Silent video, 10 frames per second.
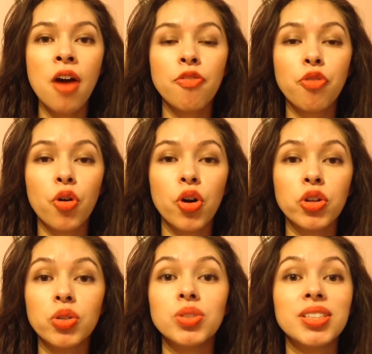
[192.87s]
for
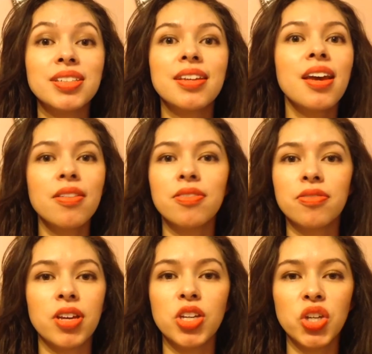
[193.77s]
you to
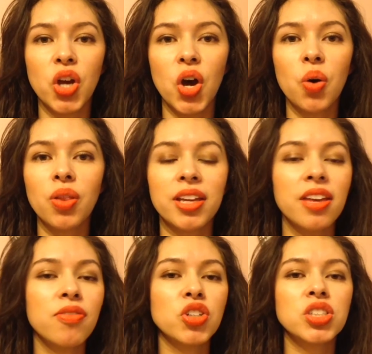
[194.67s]
give, like
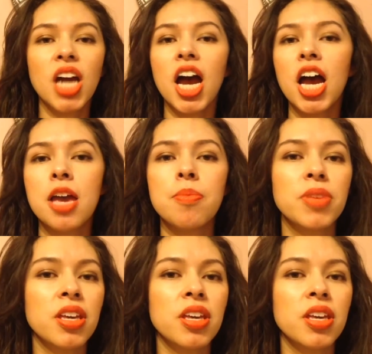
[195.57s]
give your time,